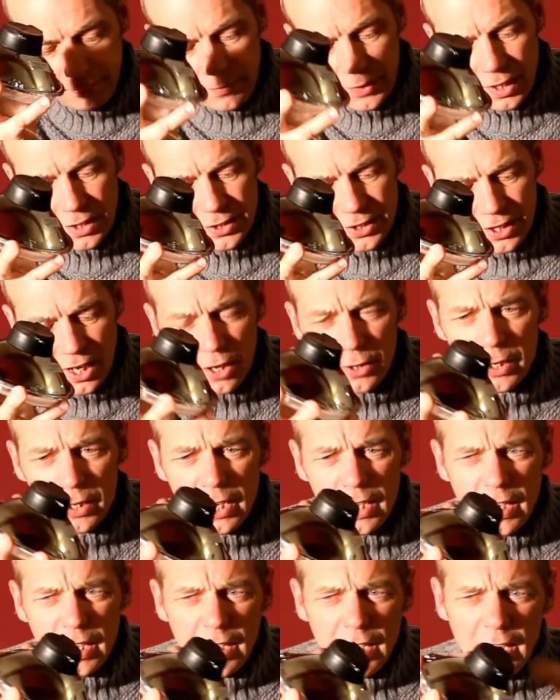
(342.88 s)
So,
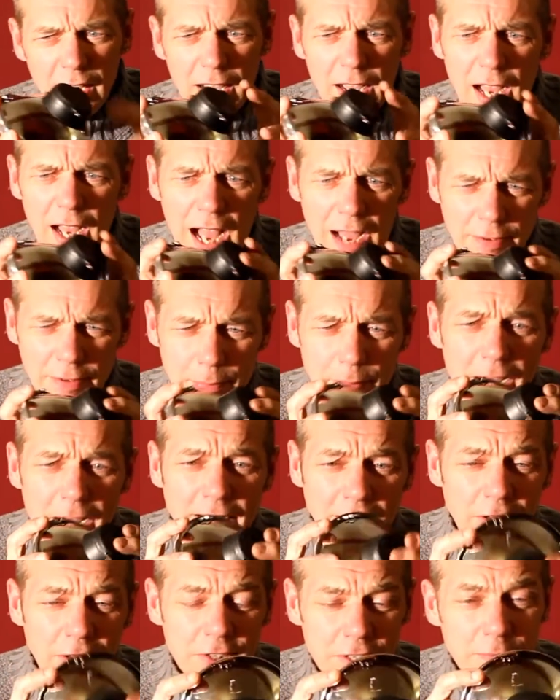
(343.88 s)
having paid a
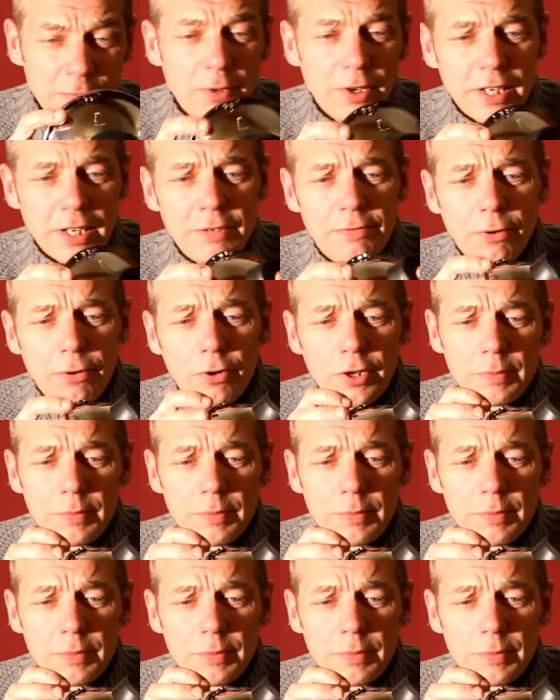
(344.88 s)
lot of money for them,